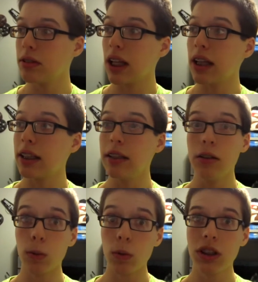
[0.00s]
like the
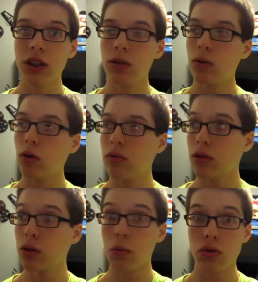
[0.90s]
original
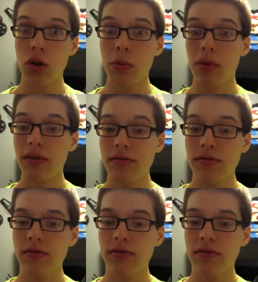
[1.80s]
Clone Wars Obi-Wan